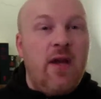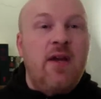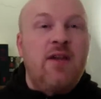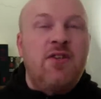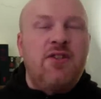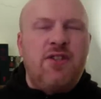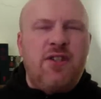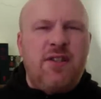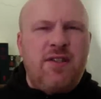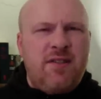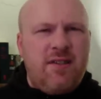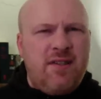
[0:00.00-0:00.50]

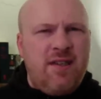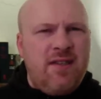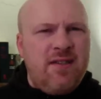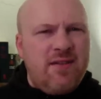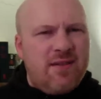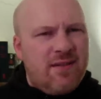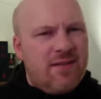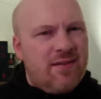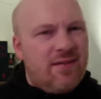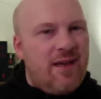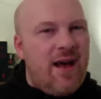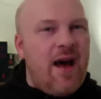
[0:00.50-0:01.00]
She sees
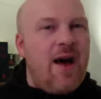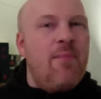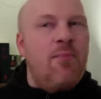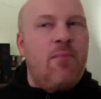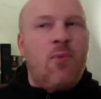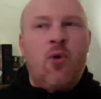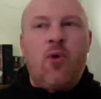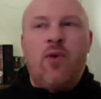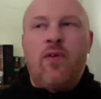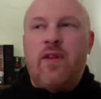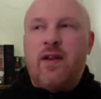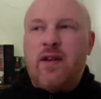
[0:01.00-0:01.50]
a lot
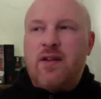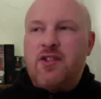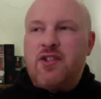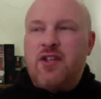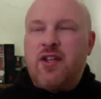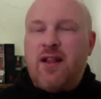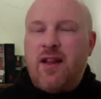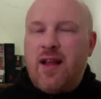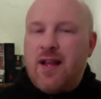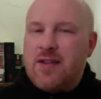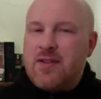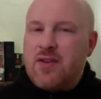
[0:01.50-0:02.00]
more than
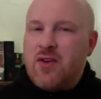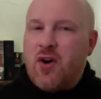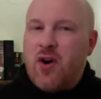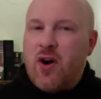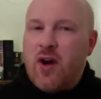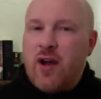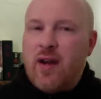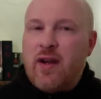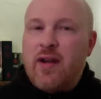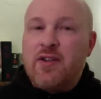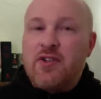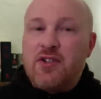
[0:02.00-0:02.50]
she lets
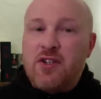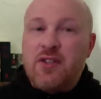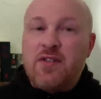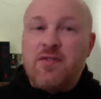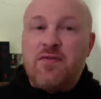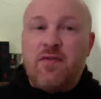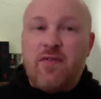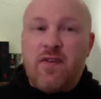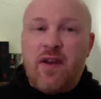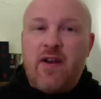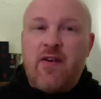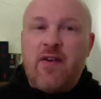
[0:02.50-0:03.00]
on, and she's
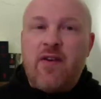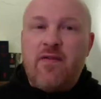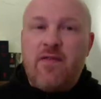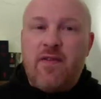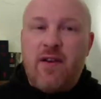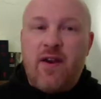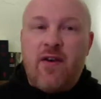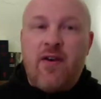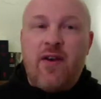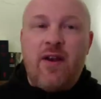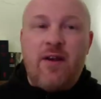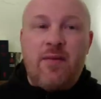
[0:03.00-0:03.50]
very,
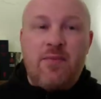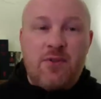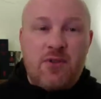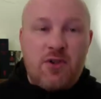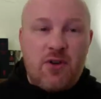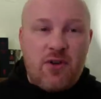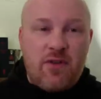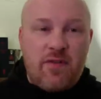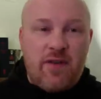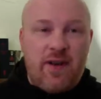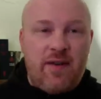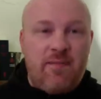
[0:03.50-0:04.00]
very
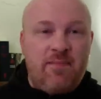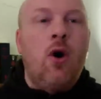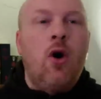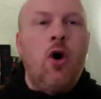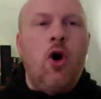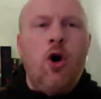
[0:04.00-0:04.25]
observant.